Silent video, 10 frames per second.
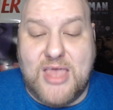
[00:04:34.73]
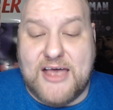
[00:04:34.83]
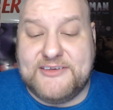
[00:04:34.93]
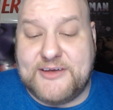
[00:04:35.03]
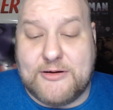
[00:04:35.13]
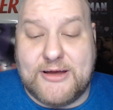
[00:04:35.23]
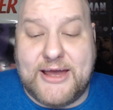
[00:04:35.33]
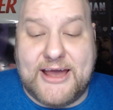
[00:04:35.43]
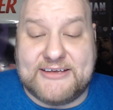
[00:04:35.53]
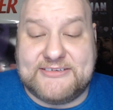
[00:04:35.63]
Sarah
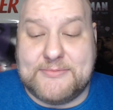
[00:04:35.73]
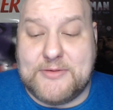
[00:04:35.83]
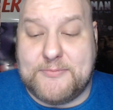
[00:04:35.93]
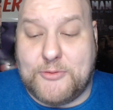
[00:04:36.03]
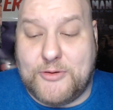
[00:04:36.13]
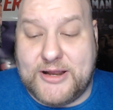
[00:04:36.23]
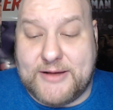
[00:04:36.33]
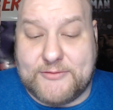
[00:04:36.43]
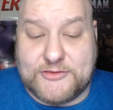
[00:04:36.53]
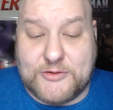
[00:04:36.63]
asks him if Boyd
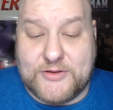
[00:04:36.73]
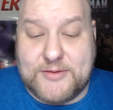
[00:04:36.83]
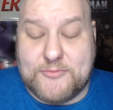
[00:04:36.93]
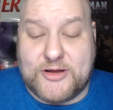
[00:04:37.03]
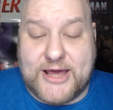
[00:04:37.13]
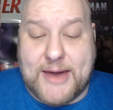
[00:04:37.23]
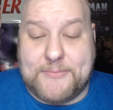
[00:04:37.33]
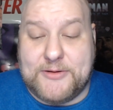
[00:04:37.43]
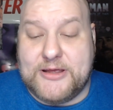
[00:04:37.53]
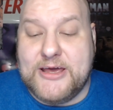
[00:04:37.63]
ever told him what
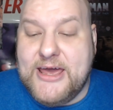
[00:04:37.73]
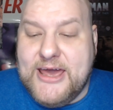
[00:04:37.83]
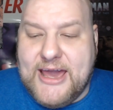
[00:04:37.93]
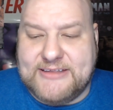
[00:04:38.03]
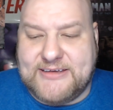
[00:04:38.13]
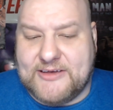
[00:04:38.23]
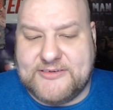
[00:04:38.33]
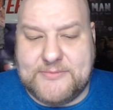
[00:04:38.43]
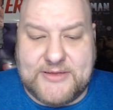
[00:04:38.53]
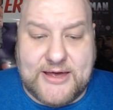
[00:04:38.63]
happened, and tells
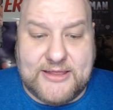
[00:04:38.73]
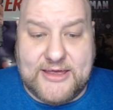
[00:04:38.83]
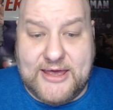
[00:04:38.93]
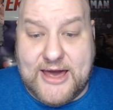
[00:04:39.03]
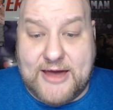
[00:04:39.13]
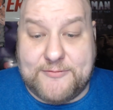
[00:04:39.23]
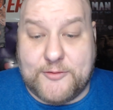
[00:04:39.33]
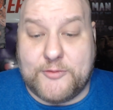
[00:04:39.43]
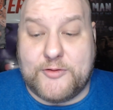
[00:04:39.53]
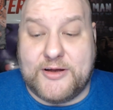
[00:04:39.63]
him that they got
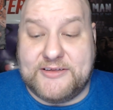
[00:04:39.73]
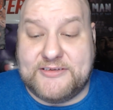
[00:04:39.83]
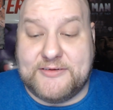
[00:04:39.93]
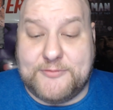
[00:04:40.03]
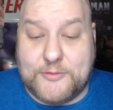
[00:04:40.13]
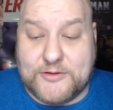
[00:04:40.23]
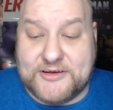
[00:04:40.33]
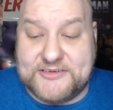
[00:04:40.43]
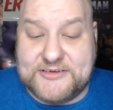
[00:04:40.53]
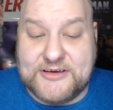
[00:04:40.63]
further into the
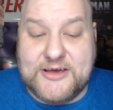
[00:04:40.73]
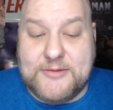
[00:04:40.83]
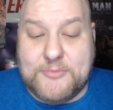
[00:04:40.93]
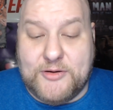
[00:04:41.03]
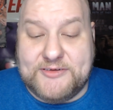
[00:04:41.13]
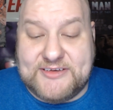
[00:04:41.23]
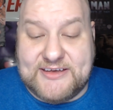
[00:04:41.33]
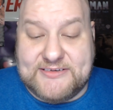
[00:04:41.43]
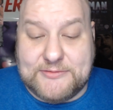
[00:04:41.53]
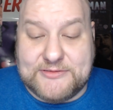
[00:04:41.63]
forest. Boyd
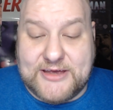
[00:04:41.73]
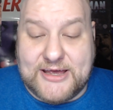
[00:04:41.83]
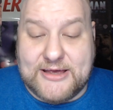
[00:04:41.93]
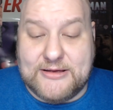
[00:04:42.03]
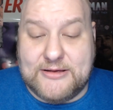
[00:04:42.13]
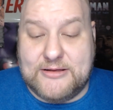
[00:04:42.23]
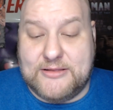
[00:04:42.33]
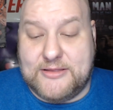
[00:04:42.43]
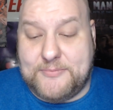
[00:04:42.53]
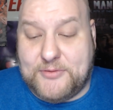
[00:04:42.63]
says it was like
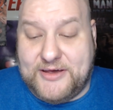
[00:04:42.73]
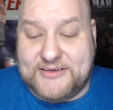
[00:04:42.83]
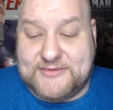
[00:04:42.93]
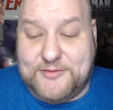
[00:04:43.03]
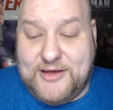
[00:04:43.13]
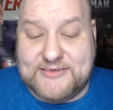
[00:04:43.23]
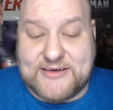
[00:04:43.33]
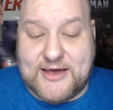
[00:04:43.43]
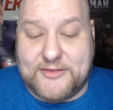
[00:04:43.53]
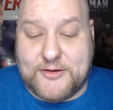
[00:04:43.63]
the place feeds
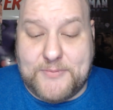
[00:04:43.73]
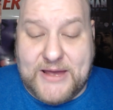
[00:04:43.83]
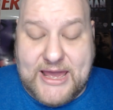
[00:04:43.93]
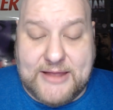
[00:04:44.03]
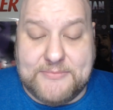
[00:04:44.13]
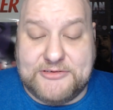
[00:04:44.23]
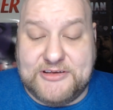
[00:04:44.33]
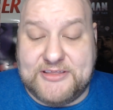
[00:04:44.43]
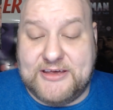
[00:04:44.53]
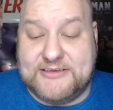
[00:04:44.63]
on their pain, but
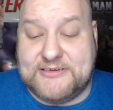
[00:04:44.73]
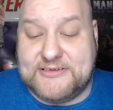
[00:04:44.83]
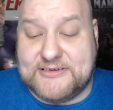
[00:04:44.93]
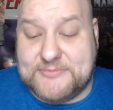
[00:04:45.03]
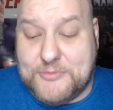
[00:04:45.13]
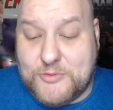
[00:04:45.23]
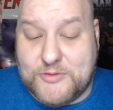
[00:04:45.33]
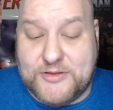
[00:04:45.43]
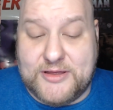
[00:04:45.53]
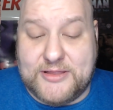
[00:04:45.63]
she thinks it does
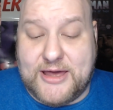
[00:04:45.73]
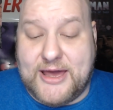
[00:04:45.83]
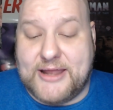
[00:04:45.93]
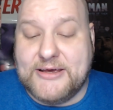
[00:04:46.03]
more than that.